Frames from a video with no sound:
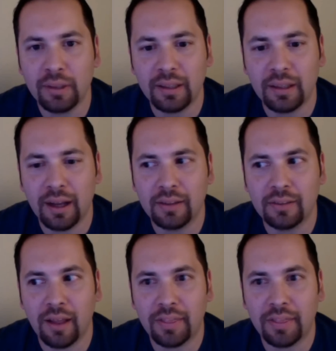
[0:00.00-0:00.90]
he really
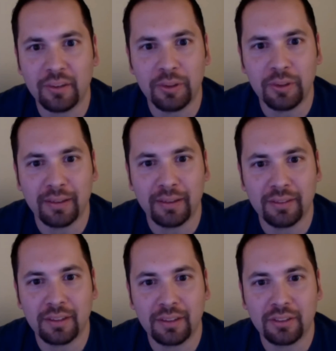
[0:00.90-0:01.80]
likes 1001
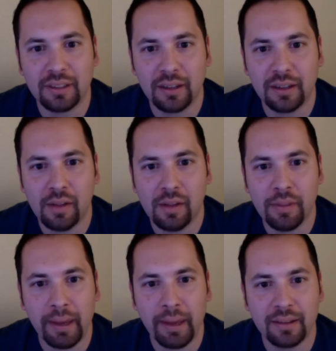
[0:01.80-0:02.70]
Spikes. He's actually
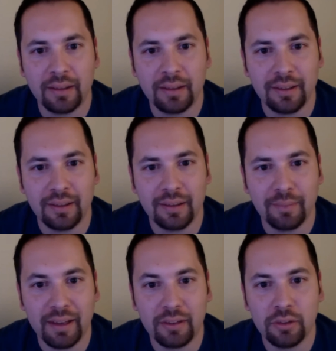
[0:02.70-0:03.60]
on the beta,
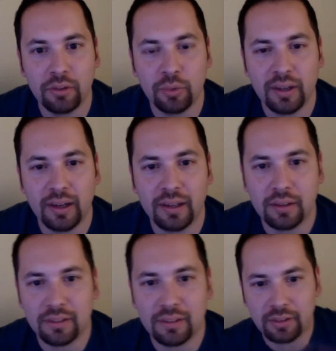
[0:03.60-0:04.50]
and his new Twitter
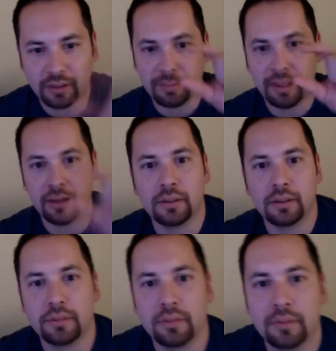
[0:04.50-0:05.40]
icon is actually Aban
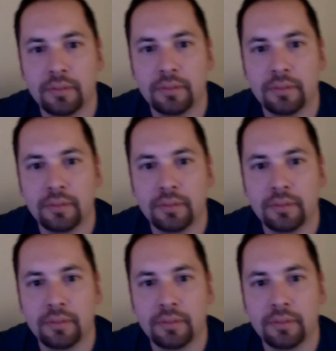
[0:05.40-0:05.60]
Hawkins.